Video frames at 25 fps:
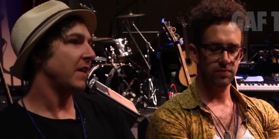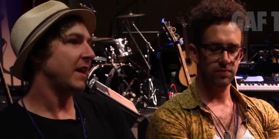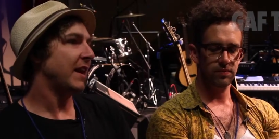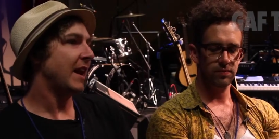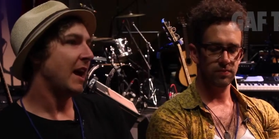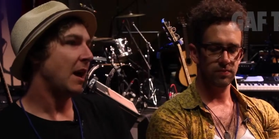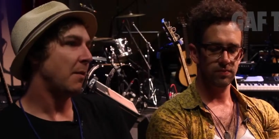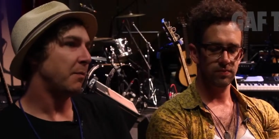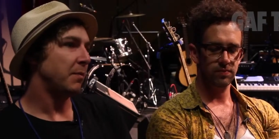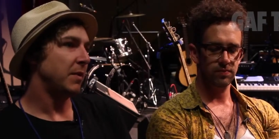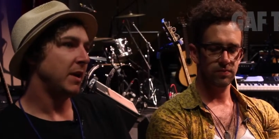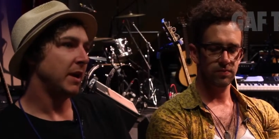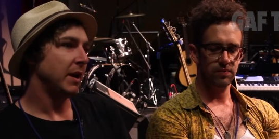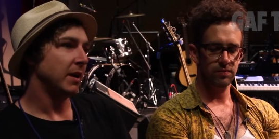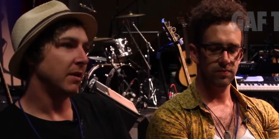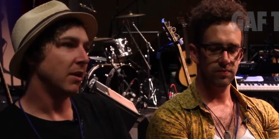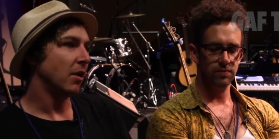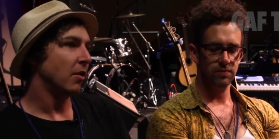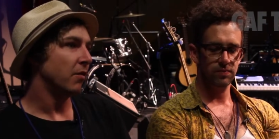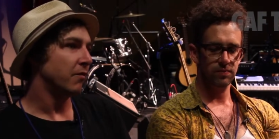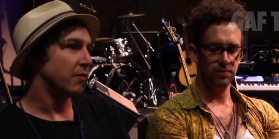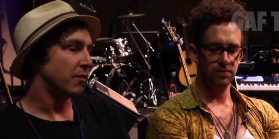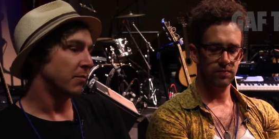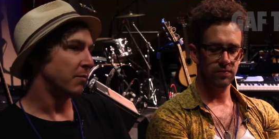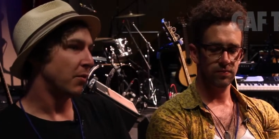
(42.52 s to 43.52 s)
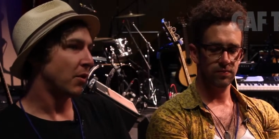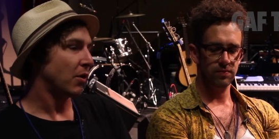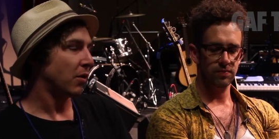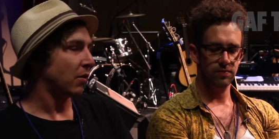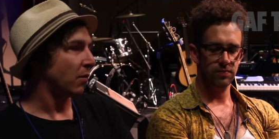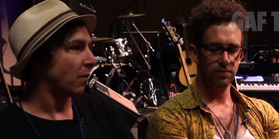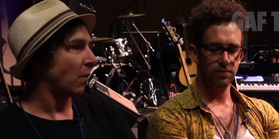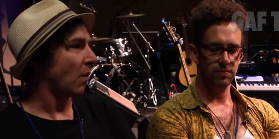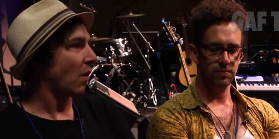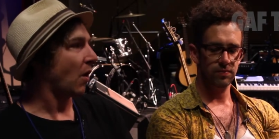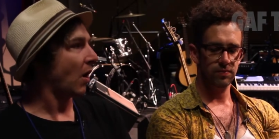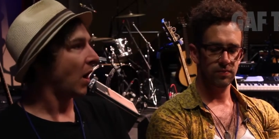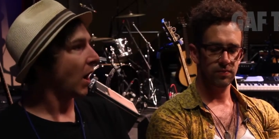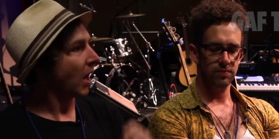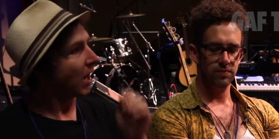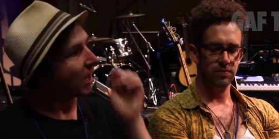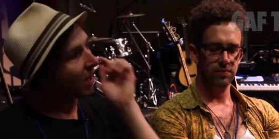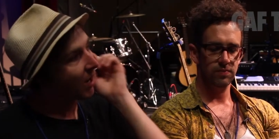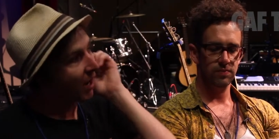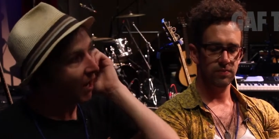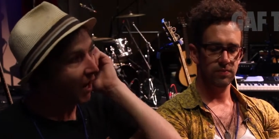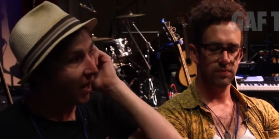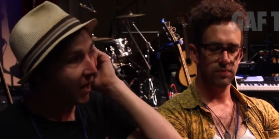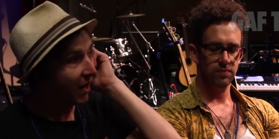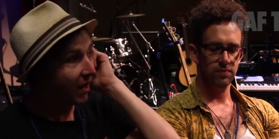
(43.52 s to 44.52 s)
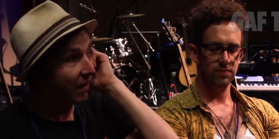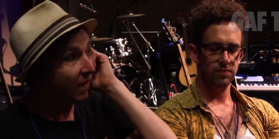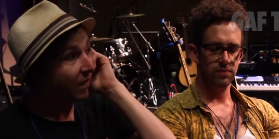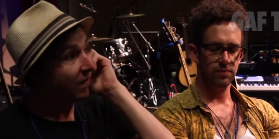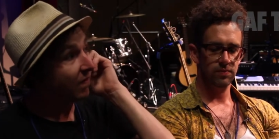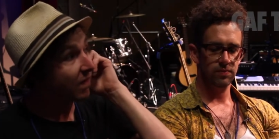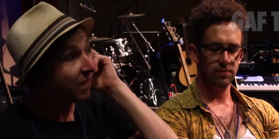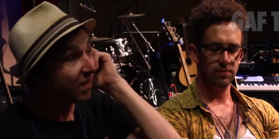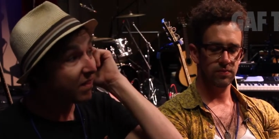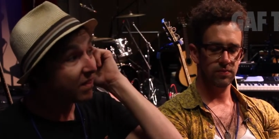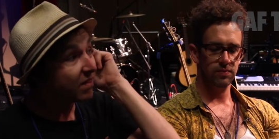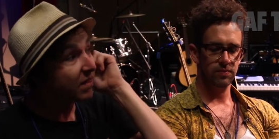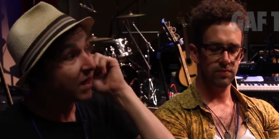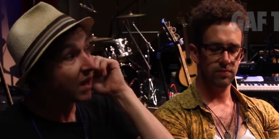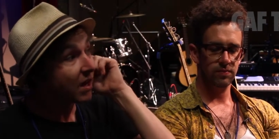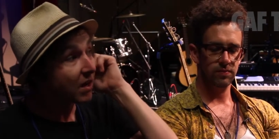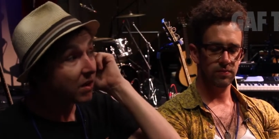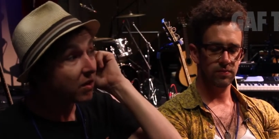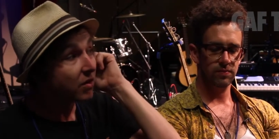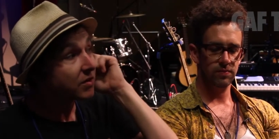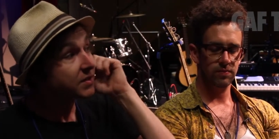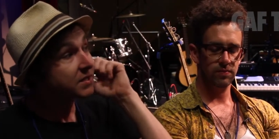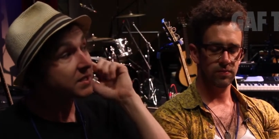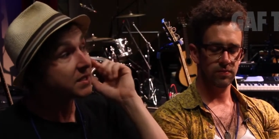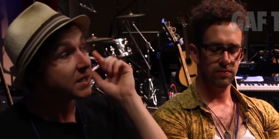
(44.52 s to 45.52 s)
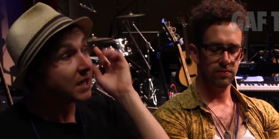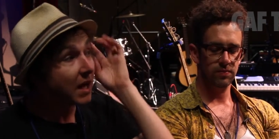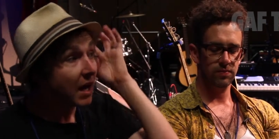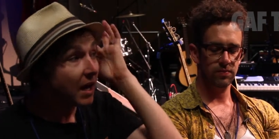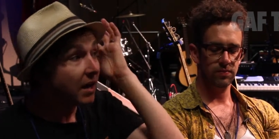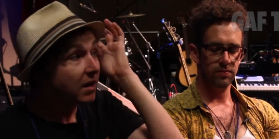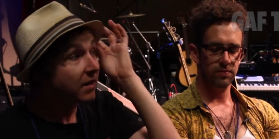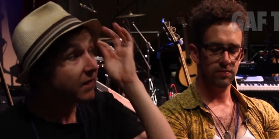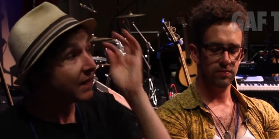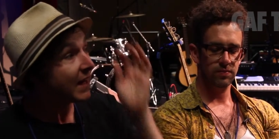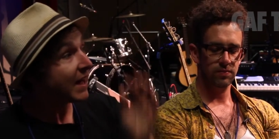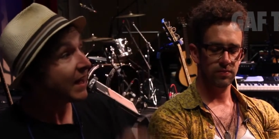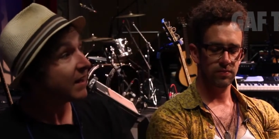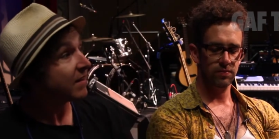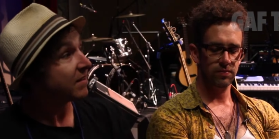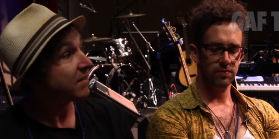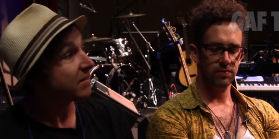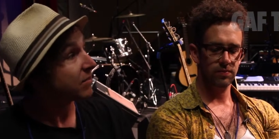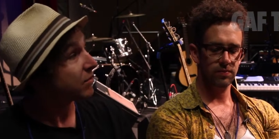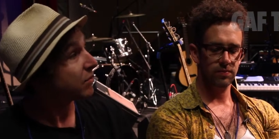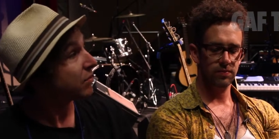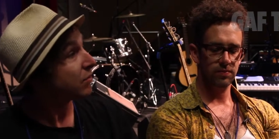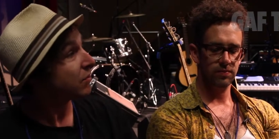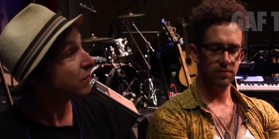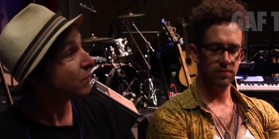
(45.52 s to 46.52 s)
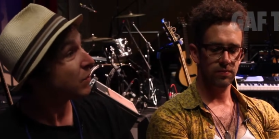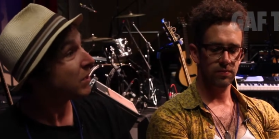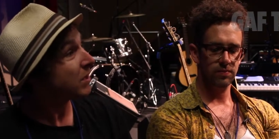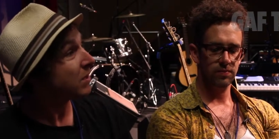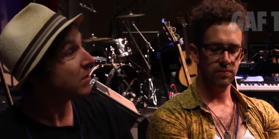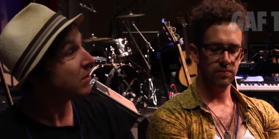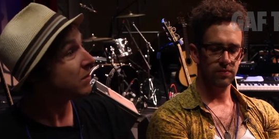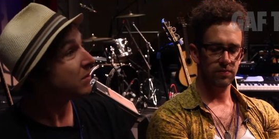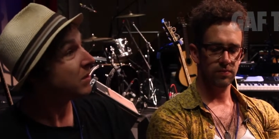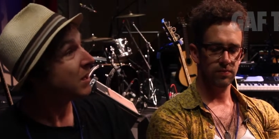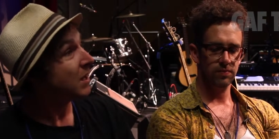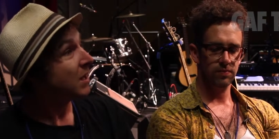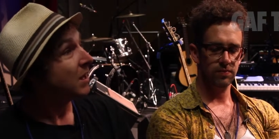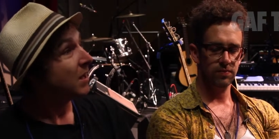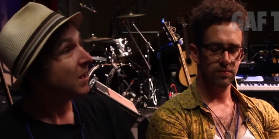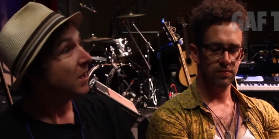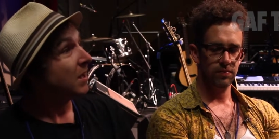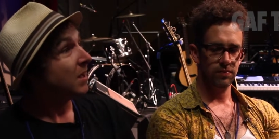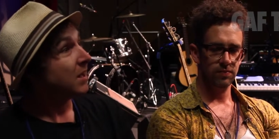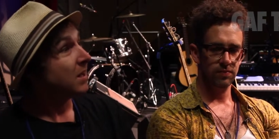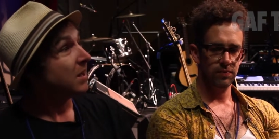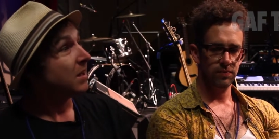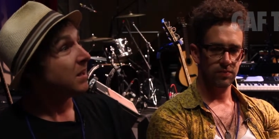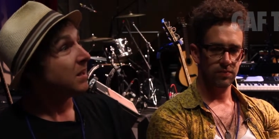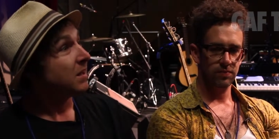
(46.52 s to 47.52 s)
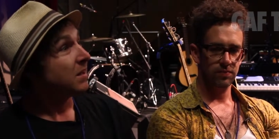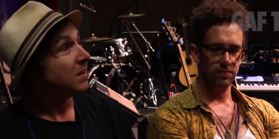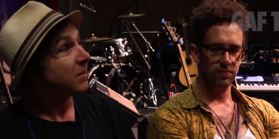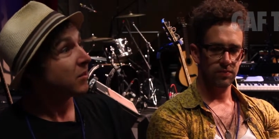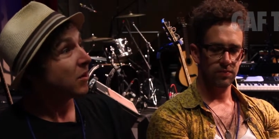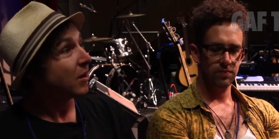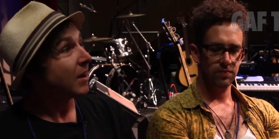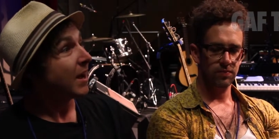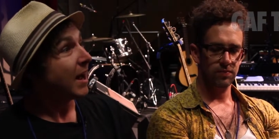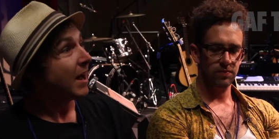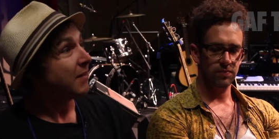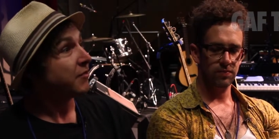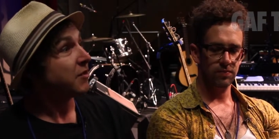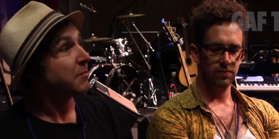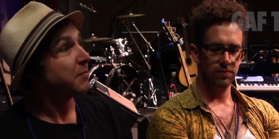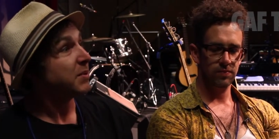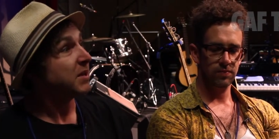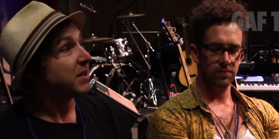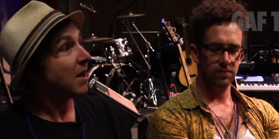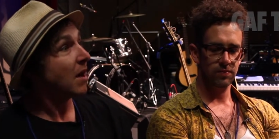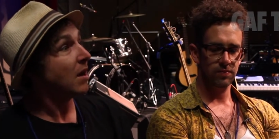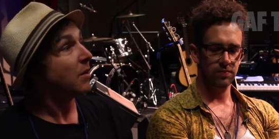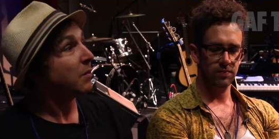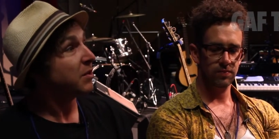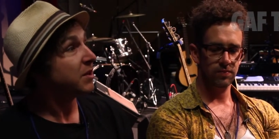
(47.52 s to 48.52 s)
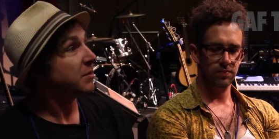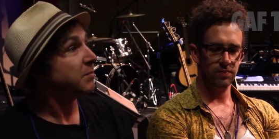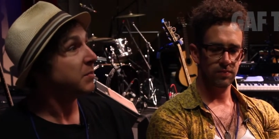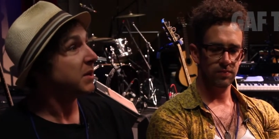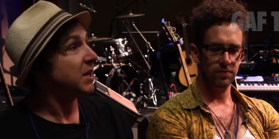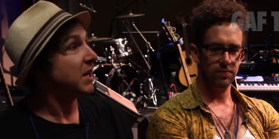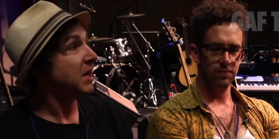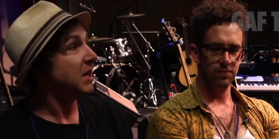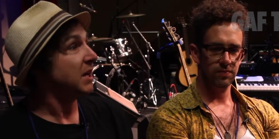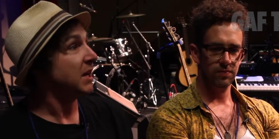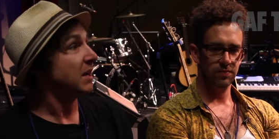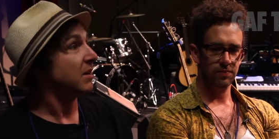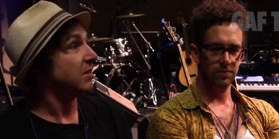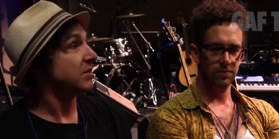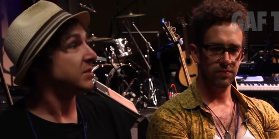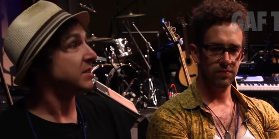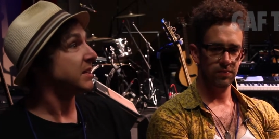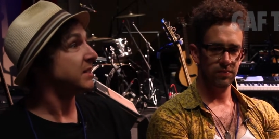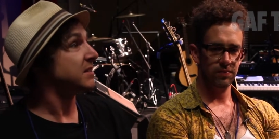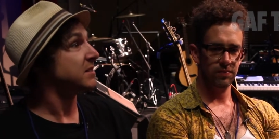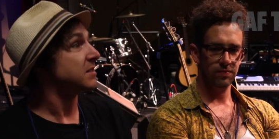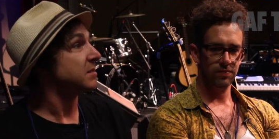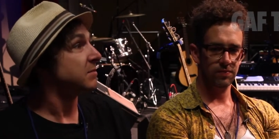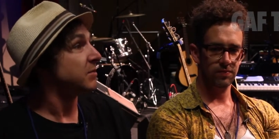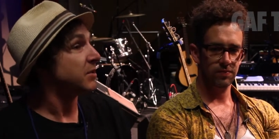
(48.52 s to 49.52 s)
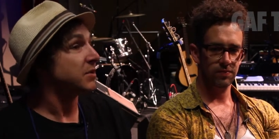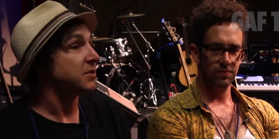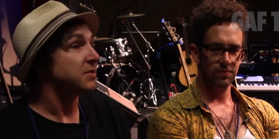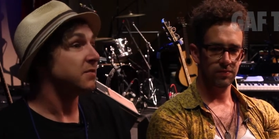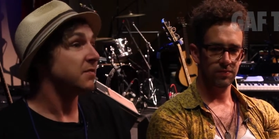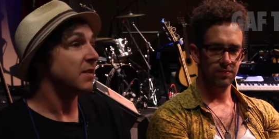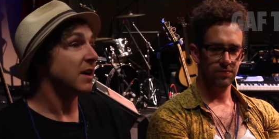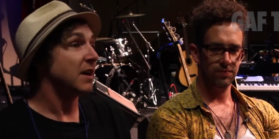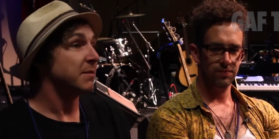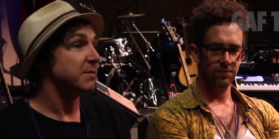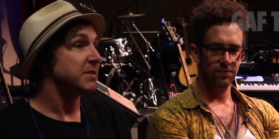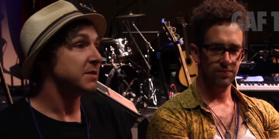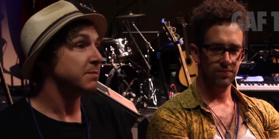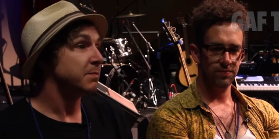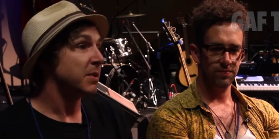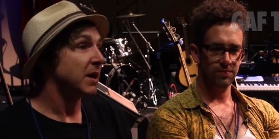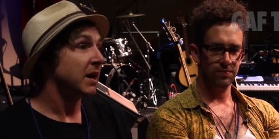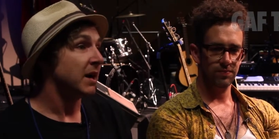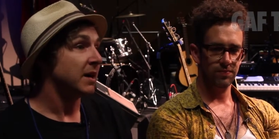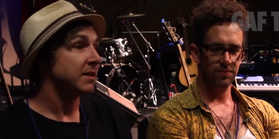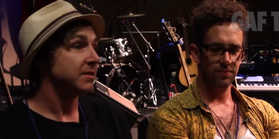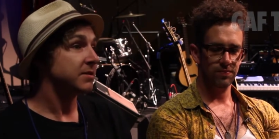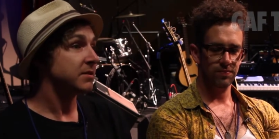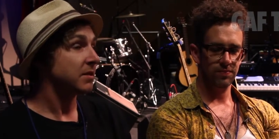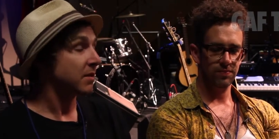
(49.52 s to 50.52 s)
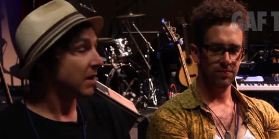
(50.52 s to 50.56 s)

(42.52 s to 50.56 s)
Speaker 1: that happening over a bottle of wine, and then got to the end of that and thought, well, you've got to have the piano at the beginning because that's the most famous part.